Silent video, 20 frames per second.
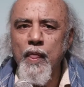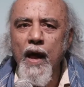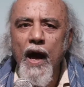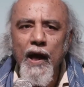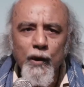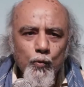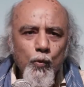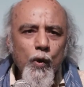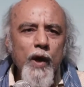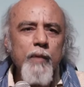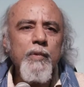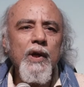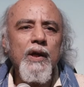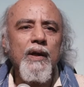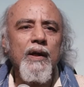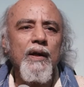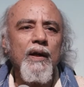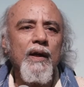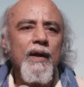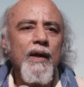And
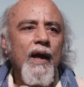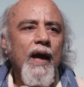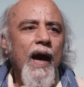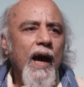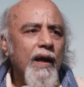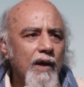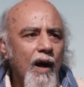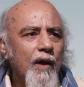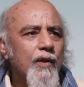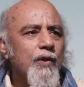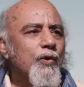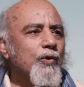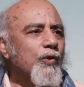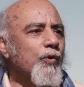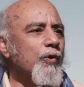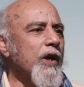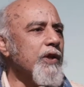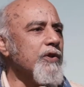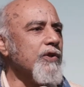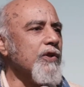women and other
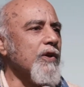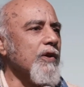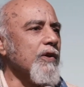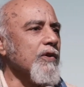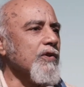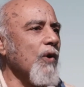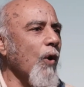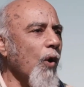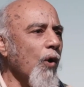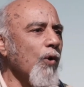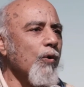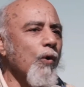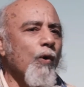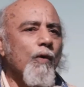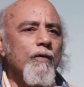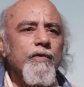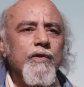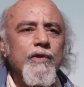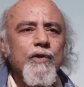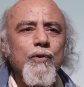creatures all
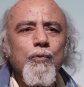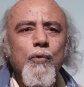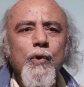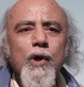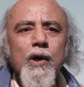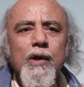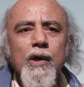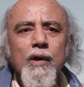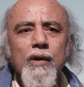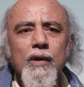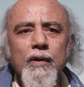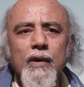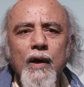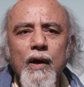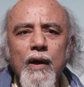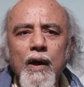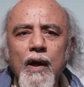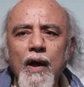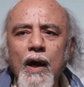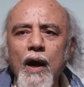over the world
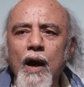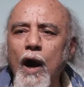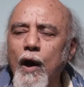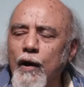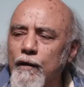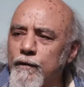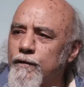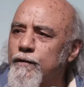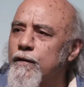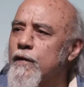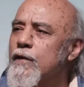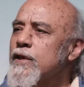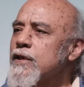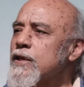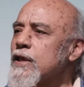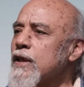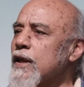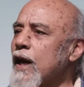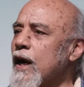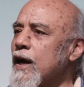are
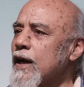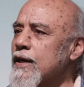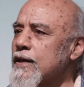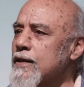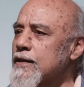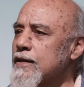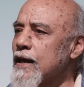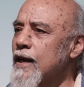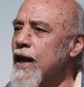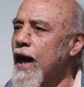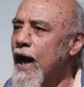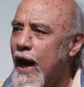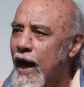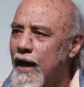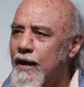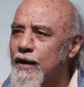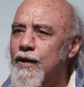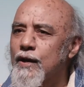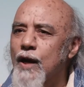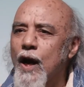fertilized
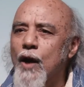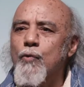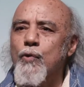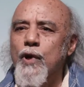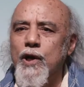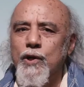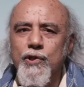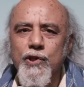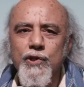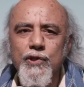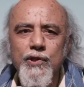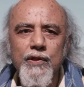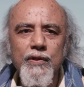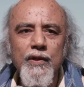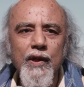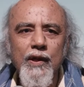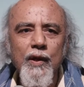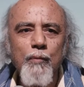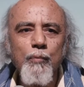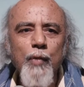and nourished
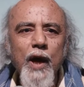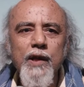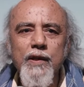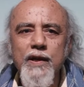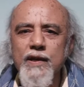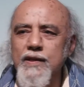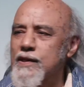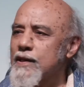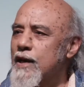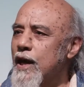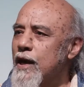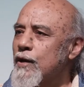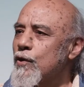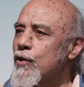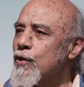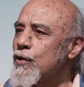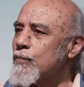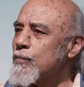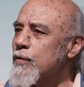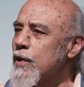by this
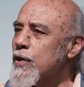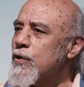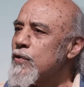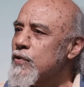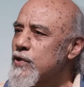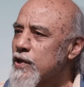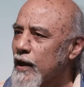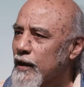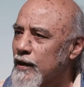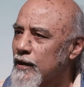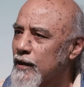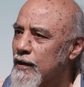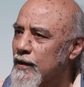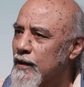inner music.